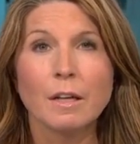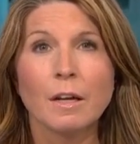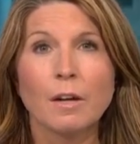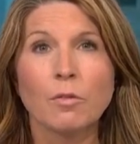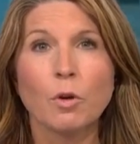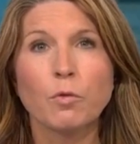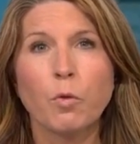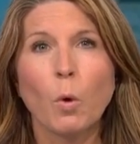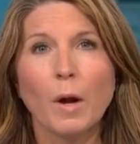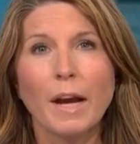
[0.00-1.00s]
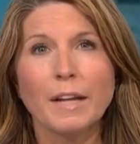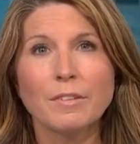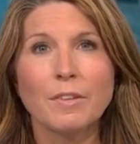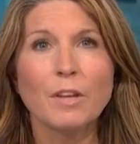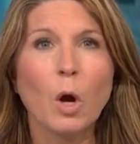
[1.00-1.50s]
for a foray
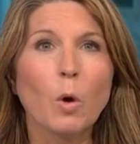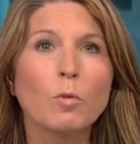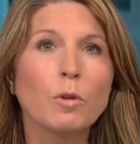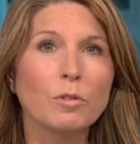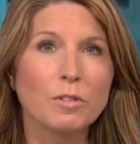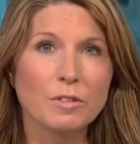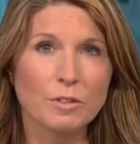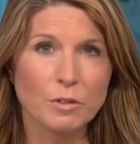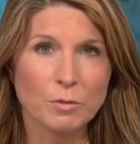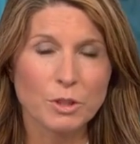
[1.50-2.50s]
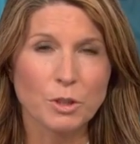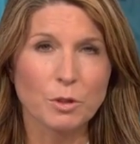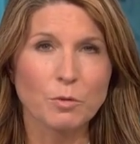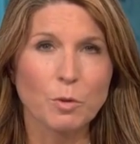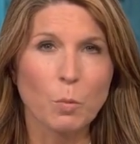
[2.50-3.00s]
into the Oval since his
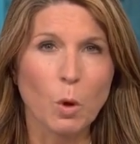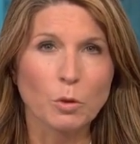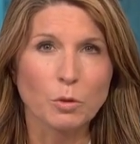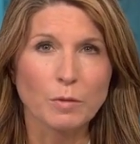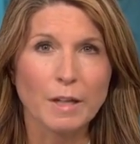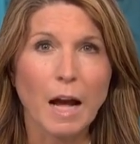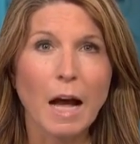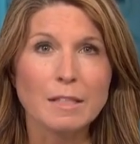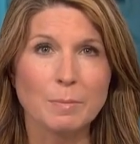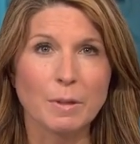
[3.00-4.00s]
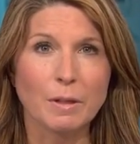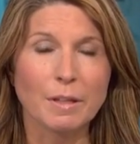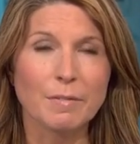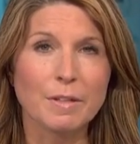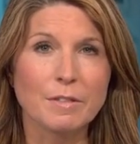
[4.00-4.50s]
return from Walter Reed Hospital,
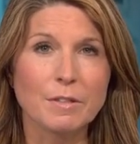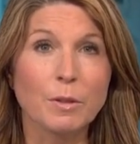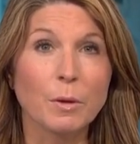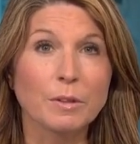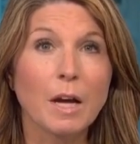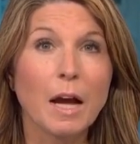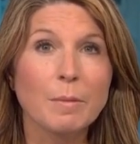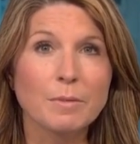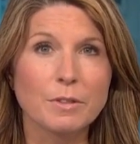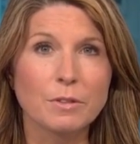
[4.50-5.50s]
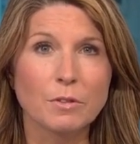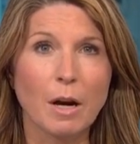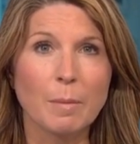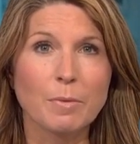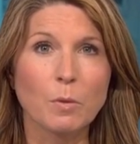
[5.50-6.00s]
even as the New York Times
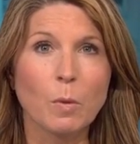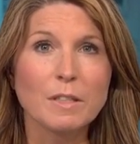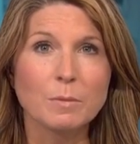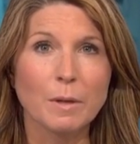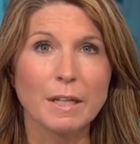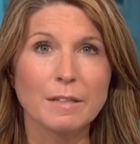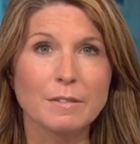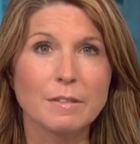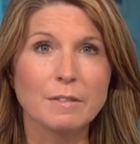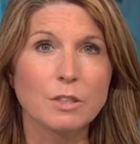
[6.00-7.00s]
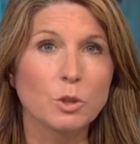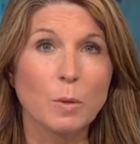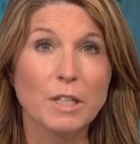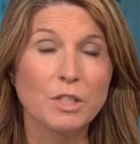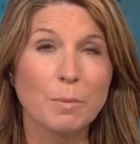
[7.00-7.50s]
describes the West Wing as a
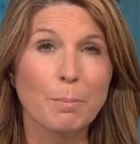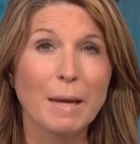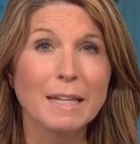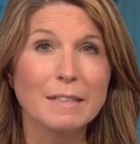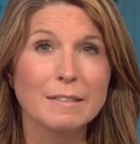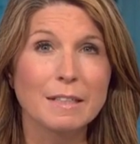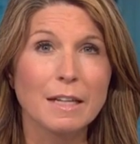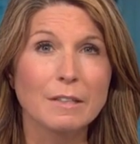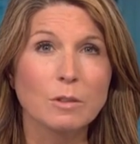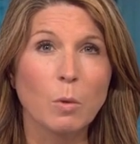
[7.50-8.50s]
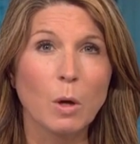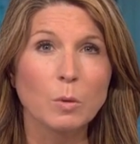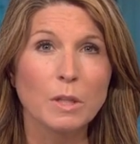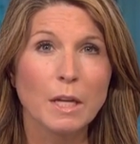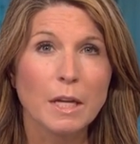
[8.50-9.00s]
situation many see as,
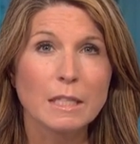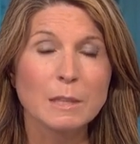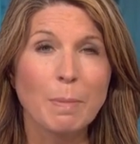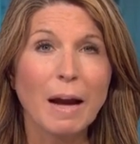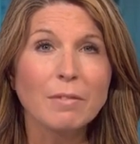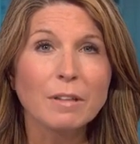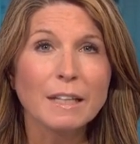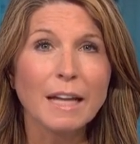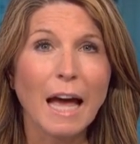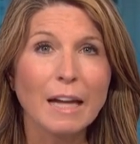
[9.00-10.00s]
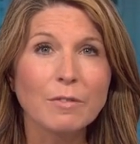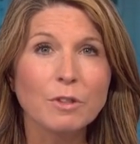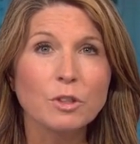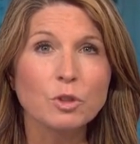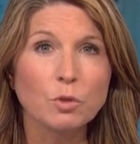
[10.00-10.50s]
quote, spiraling out of
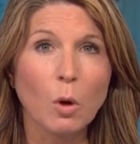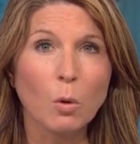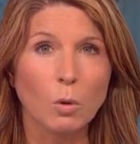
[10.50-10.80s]
control,